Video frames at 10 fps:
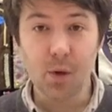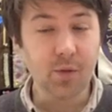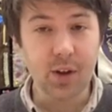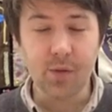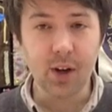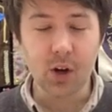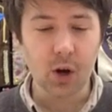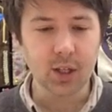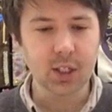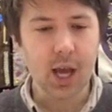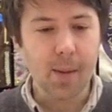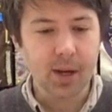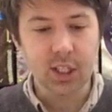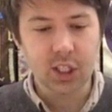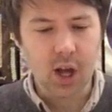of different colours. I'm
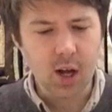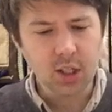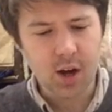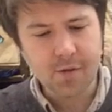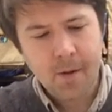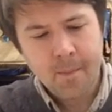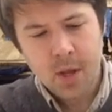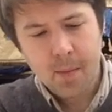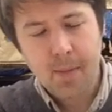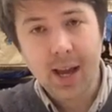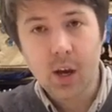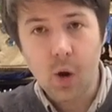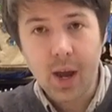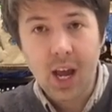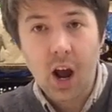going to start off by
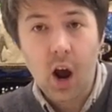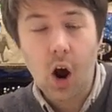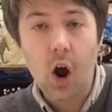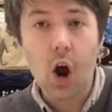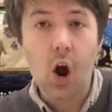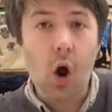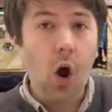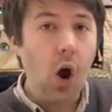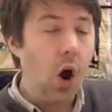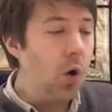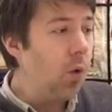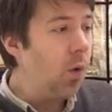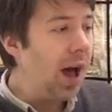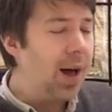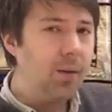going
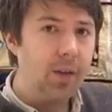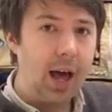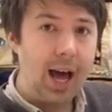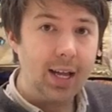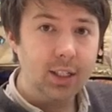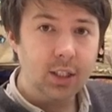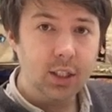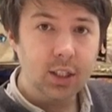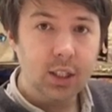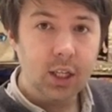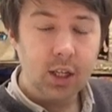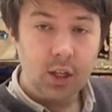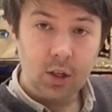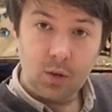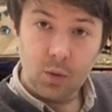around the hand
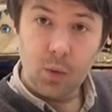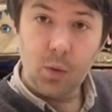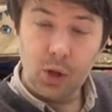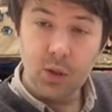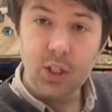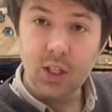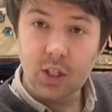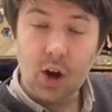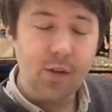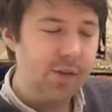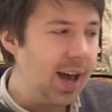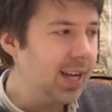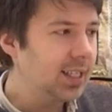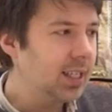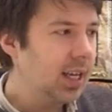using the dot
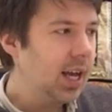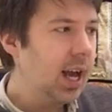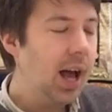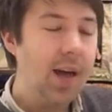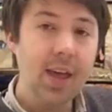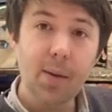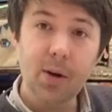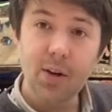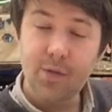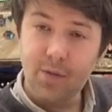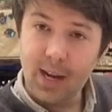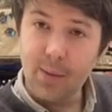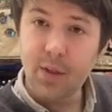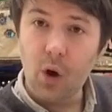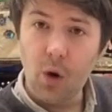effect, and then I'm going to fill it
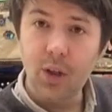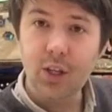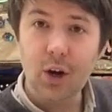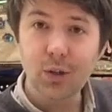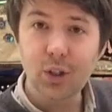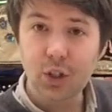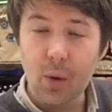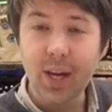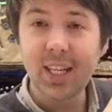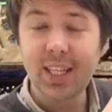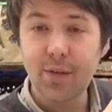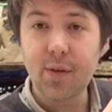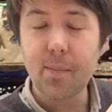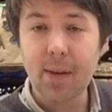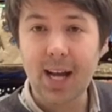with other dots going in
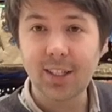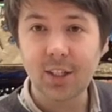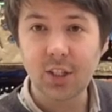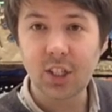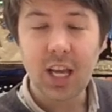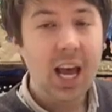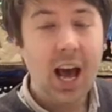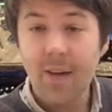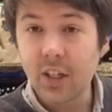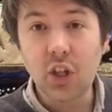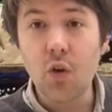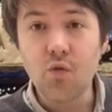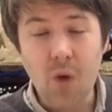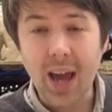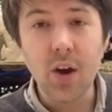different patterns. And there's no
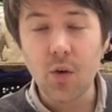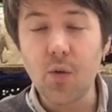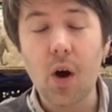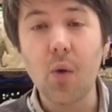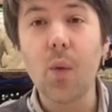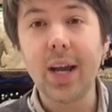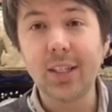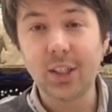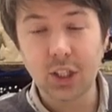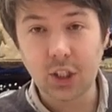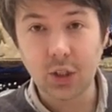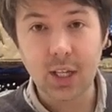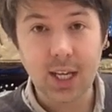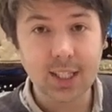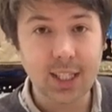right or wrong way to do
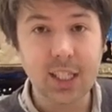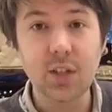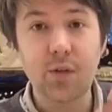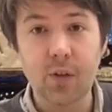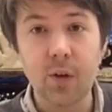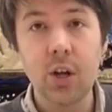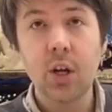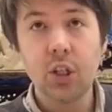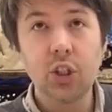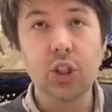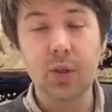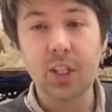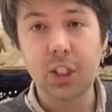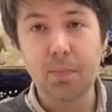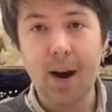this. This is fun just to
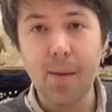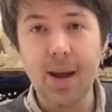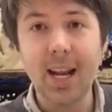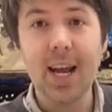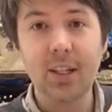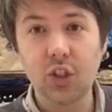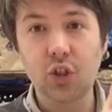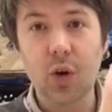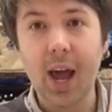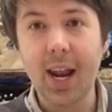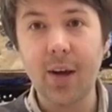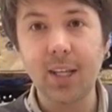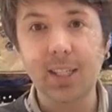experiment and try it out